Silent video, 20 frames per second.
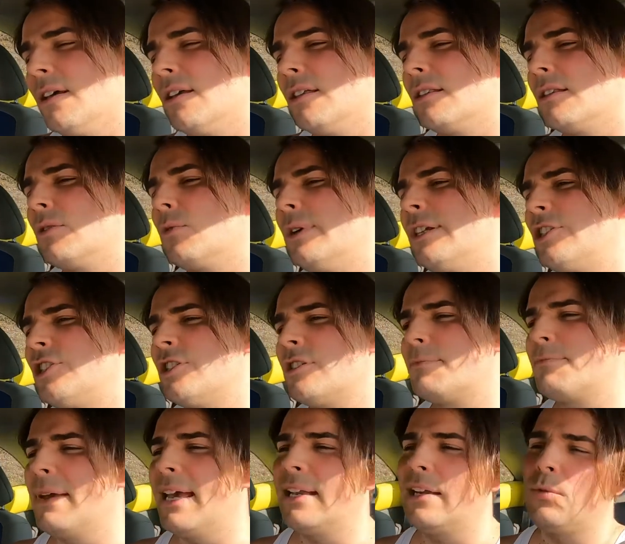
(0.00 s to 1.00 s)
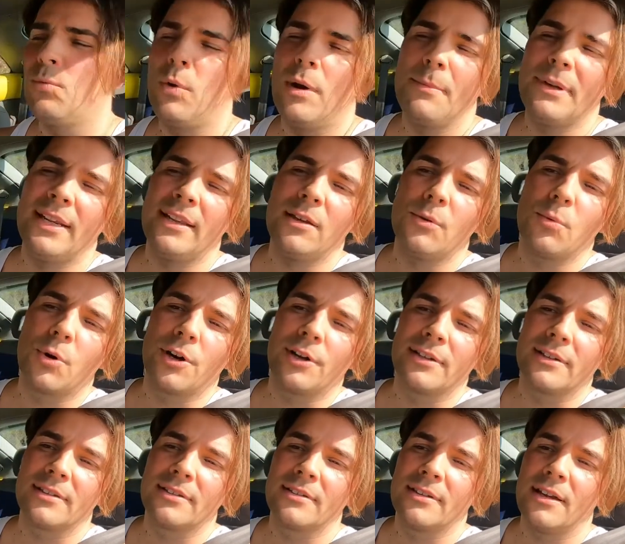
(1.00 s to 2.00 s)
The richest men and women in the
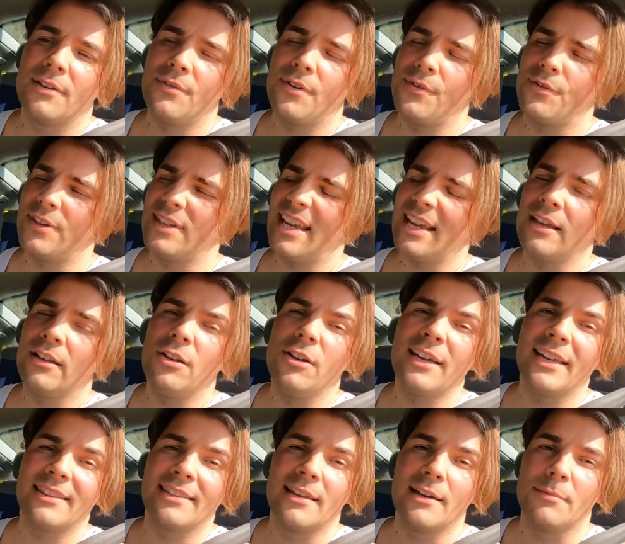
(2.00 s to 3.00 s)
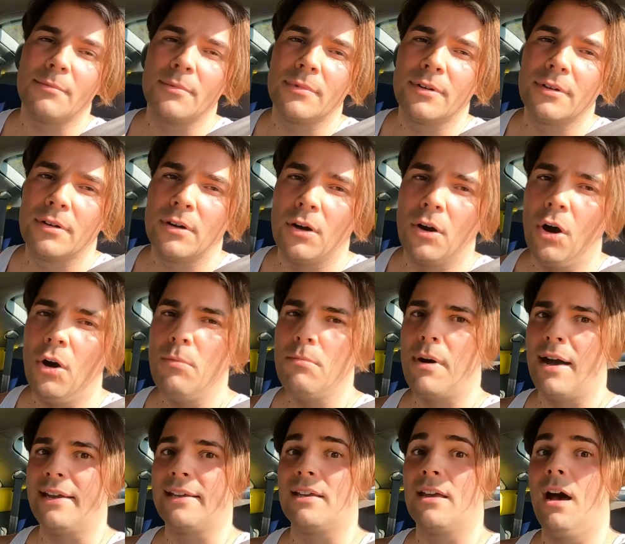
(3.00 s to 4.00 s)
world. And if you have to take a look at them, oh
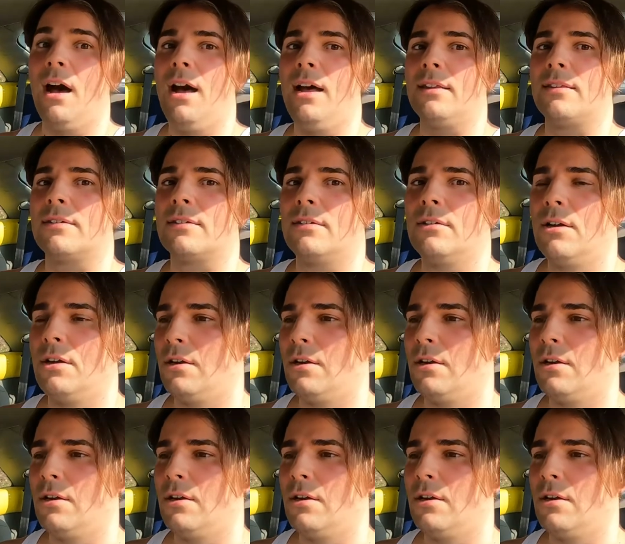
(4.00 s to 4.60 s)
my God,